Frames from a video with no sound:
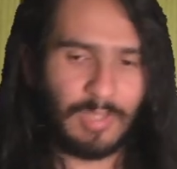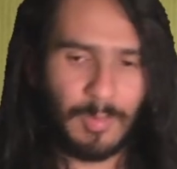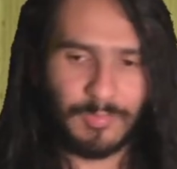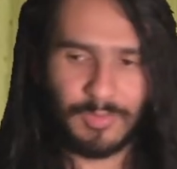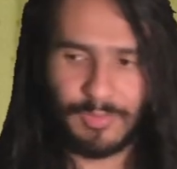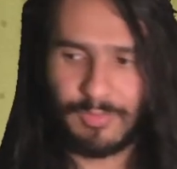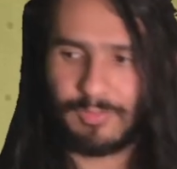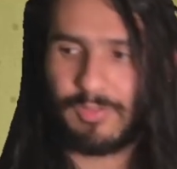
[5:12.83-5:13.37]

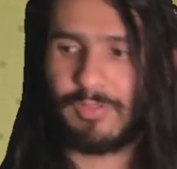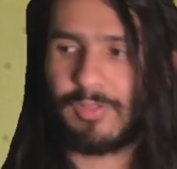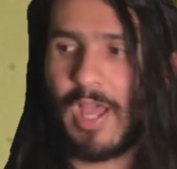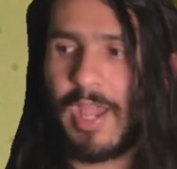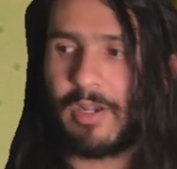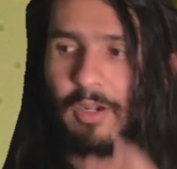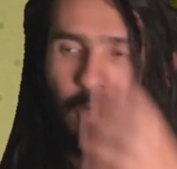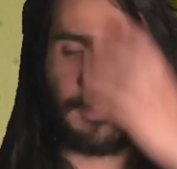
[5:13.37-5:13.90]
Substance
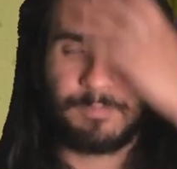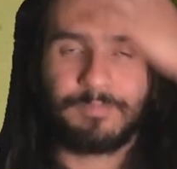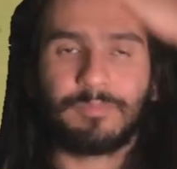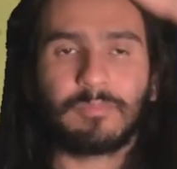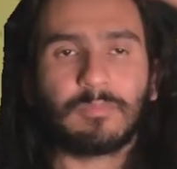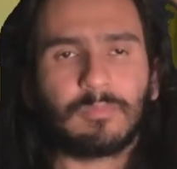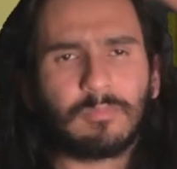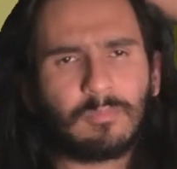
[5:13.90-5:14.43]
Designer.
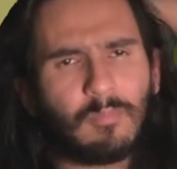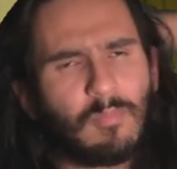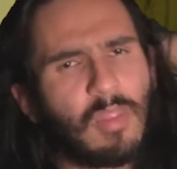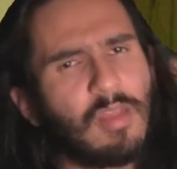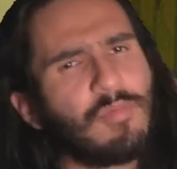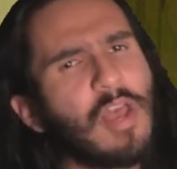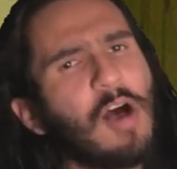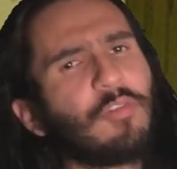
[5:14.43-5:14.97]

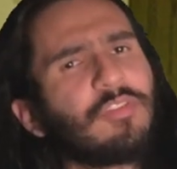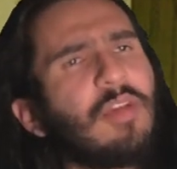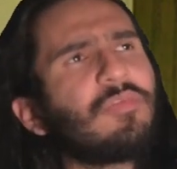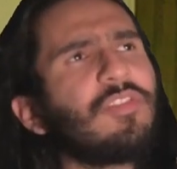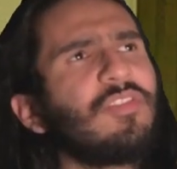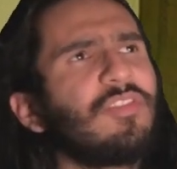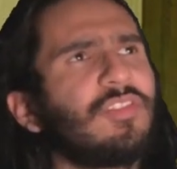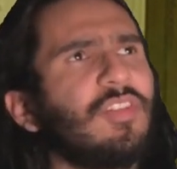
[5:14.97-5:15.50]
Now,
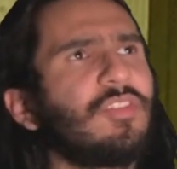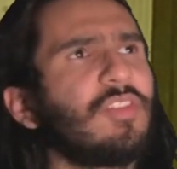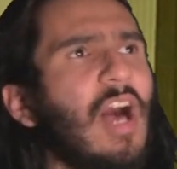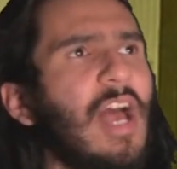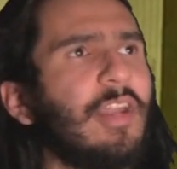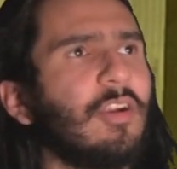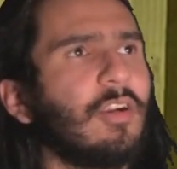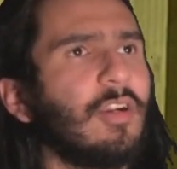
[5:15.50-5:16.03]
Substance
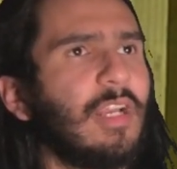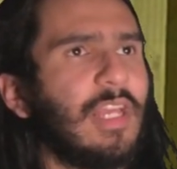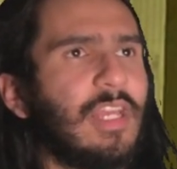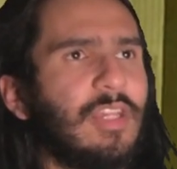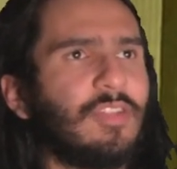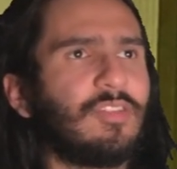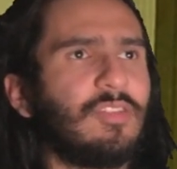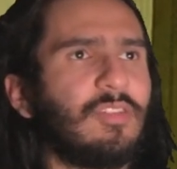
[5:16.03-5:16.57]
Designer
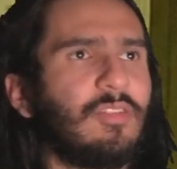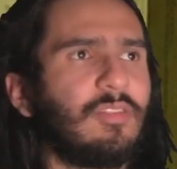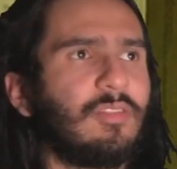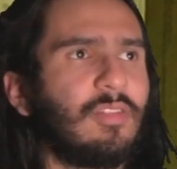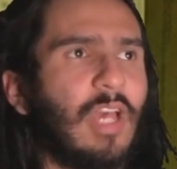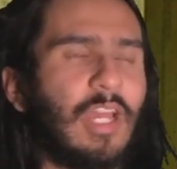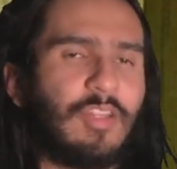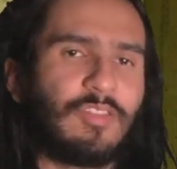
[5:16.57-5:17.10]

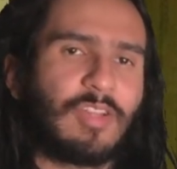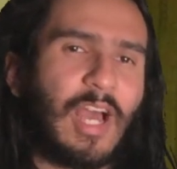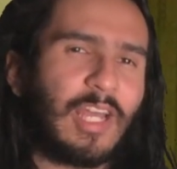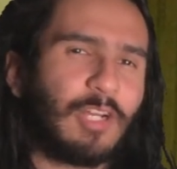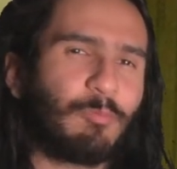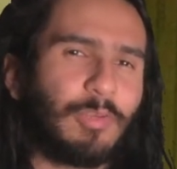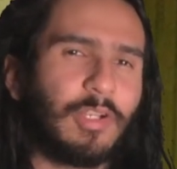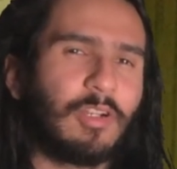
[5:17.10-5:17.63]
it's
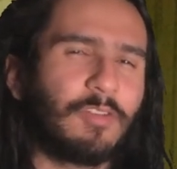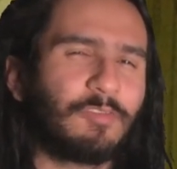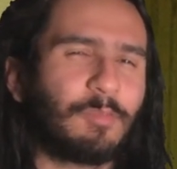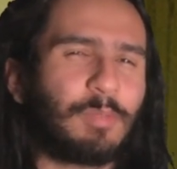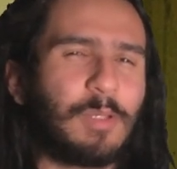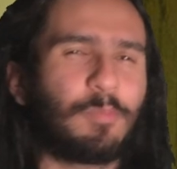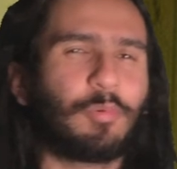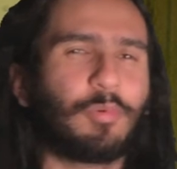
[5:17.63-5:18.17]
kind of weird for
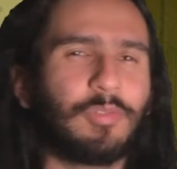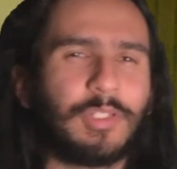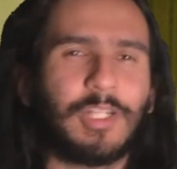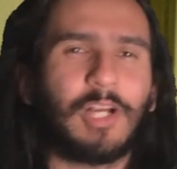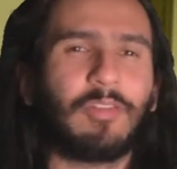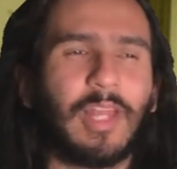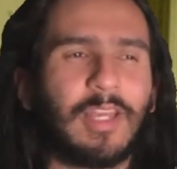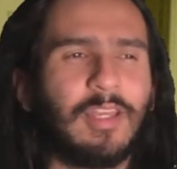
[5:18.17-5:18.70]
people,
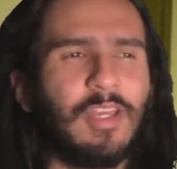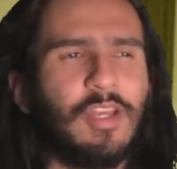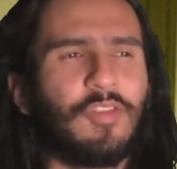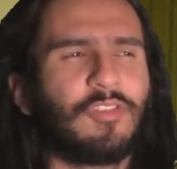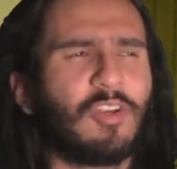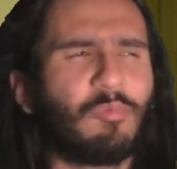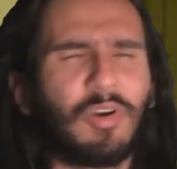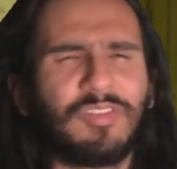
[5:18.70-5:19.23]
like,
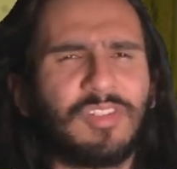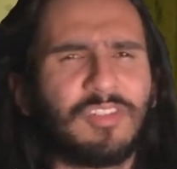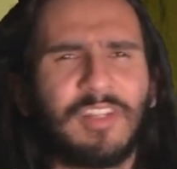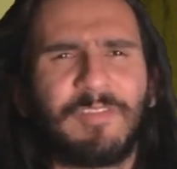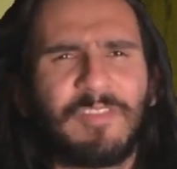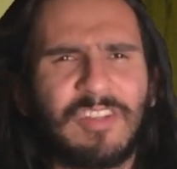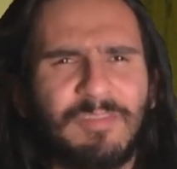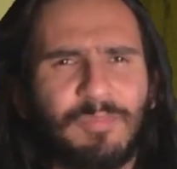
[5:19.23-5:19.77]
so what's the
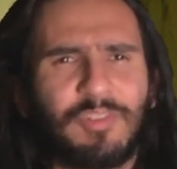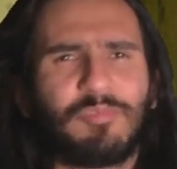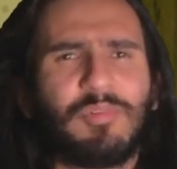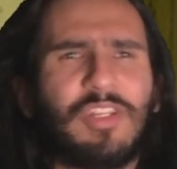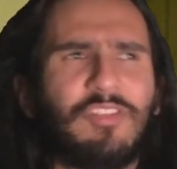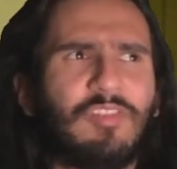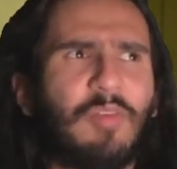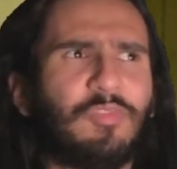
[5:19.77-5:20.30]
difference
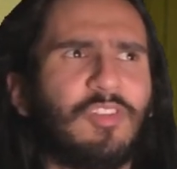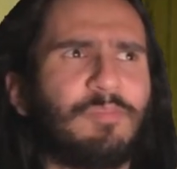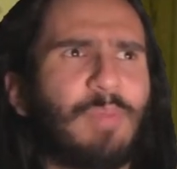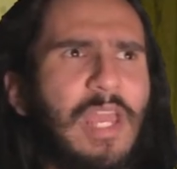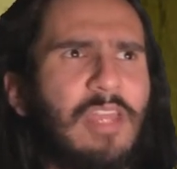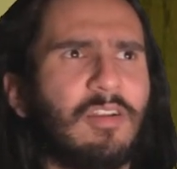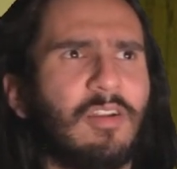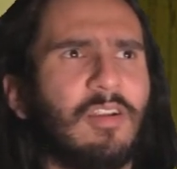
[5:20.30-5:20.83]
between Substance
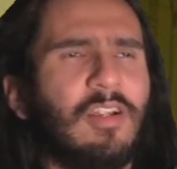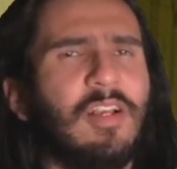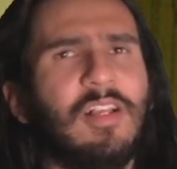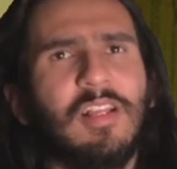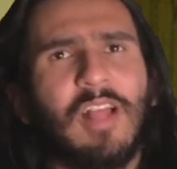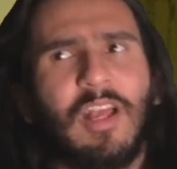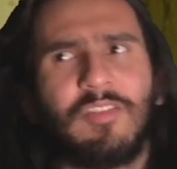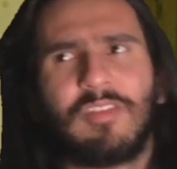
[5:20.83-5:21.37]
Painter
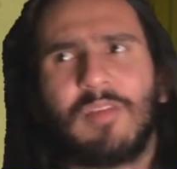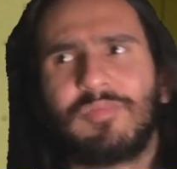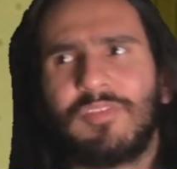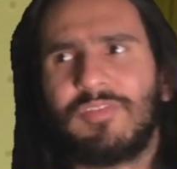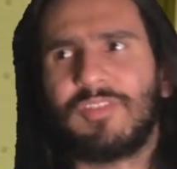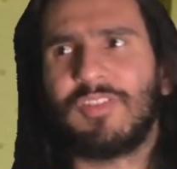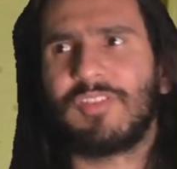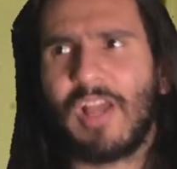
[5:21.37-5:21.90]
and
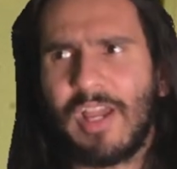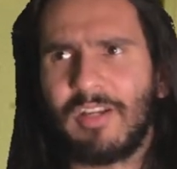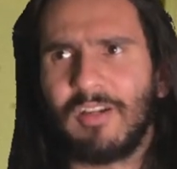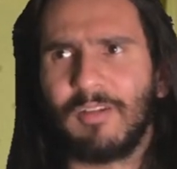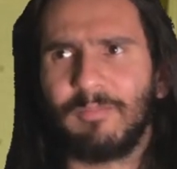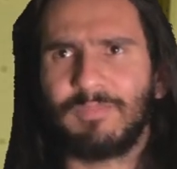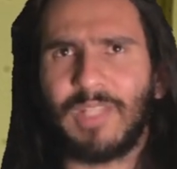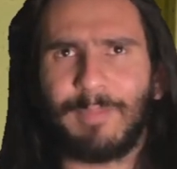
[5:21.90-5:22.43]
Substance
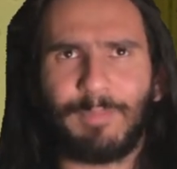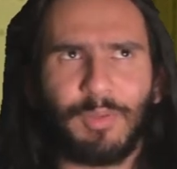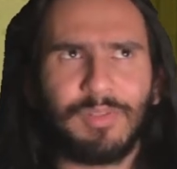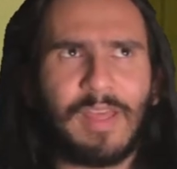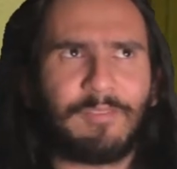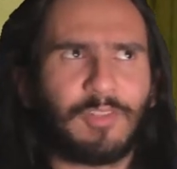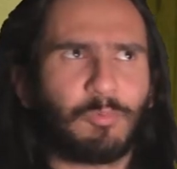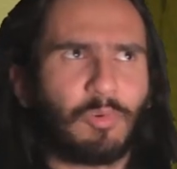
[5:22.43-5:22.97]
Designer? They
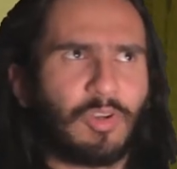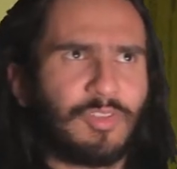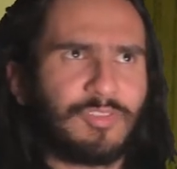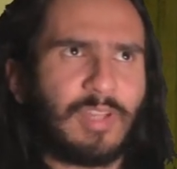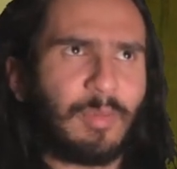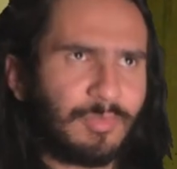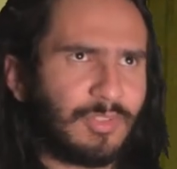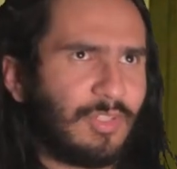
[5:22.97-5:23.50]
both have the word
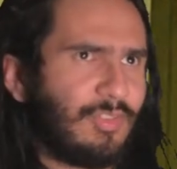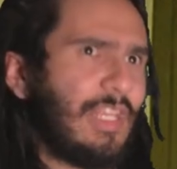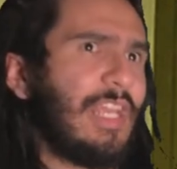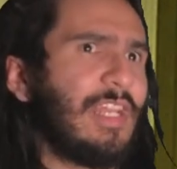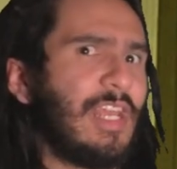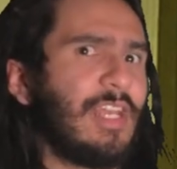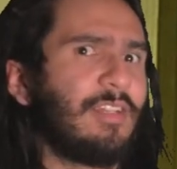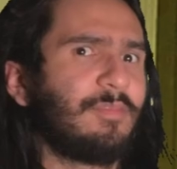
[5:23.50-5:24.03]
substance
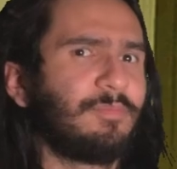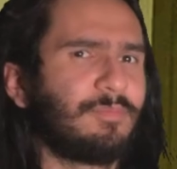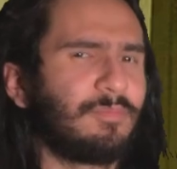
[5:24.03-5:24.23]
in it.